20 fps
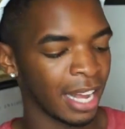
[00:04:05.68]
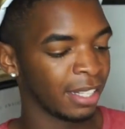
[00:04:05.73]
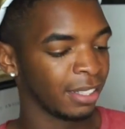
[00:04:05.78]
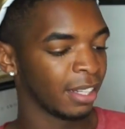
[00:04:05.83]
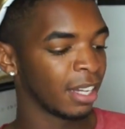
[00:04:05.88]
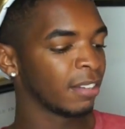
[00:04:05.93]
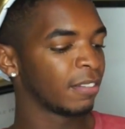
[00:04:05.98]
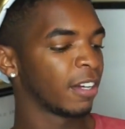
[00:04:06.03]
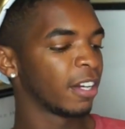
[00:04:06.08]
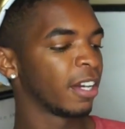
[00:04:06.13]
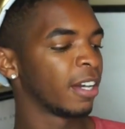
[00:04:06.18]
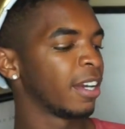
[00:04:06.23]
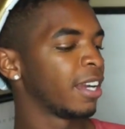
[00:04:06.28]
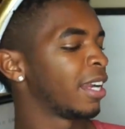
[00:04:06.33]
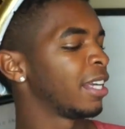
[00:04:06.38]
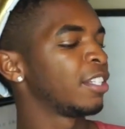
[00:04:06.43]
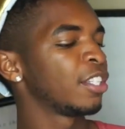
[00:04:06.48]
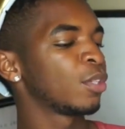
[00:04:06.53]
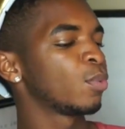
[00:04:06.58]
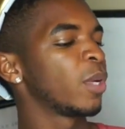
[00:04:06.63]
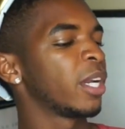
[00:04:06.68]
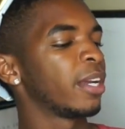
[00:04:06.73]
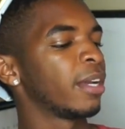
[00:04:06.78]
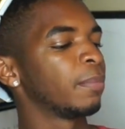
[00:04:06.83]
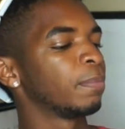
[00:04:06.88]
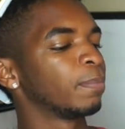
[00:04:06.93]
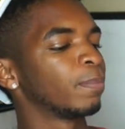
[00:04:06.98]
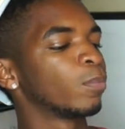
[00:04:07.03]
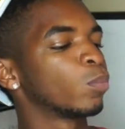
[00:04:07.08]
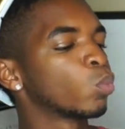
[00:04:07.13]
I love her and I just want to...
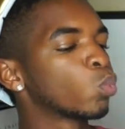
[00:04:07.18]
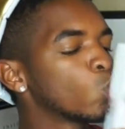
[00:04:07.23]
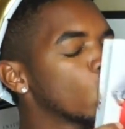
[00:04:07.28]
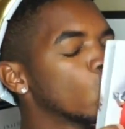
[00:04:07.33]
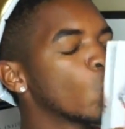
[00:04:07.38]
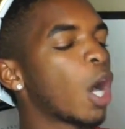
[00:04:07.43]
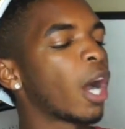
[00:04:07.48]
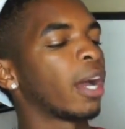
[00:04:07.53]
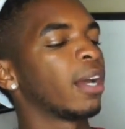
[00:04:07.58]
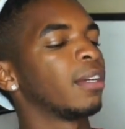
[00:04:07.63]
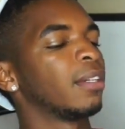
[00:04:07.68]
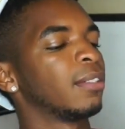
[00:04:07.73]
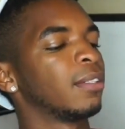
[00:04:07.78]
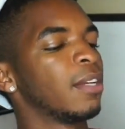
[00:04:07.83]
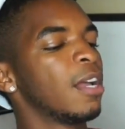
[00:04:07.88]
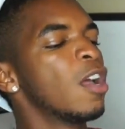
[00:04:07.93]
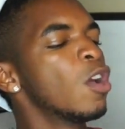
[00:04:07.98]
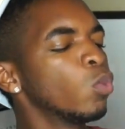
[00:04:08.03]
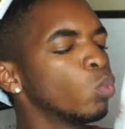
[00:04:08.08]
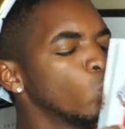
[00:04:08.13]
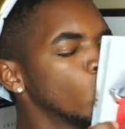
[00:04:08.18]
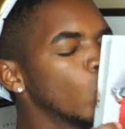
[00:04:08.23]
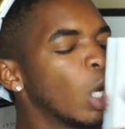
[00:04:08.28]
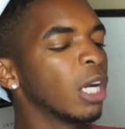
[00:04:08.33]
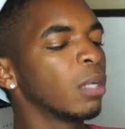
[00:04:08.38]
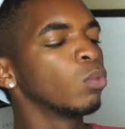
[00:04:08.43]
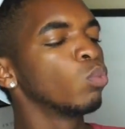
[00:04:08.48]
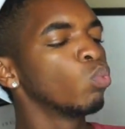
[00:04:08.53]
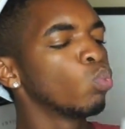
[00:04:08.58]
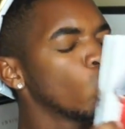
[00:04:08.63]
Mwah, mwah,
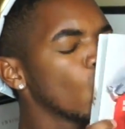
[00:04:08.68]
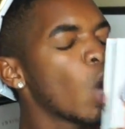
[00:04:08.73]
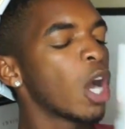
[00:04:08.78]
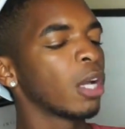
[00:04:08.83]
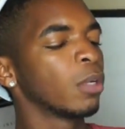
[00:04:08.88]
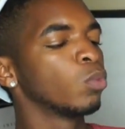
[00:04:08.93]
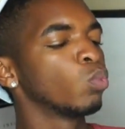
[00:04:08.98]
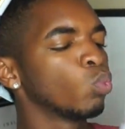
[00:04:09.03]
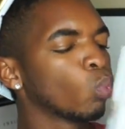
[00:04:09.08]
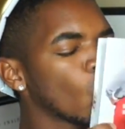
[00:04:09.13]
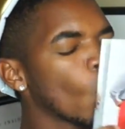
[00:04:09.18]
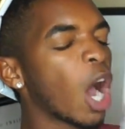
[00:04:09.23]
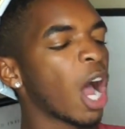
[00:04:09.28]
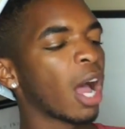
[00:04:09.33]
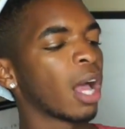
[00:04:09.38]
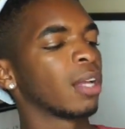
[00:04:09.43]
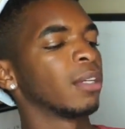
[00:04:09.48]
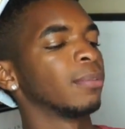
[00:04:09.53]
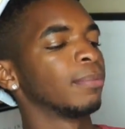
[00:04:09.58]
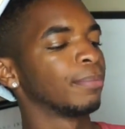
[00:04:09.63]
mwah, mwah.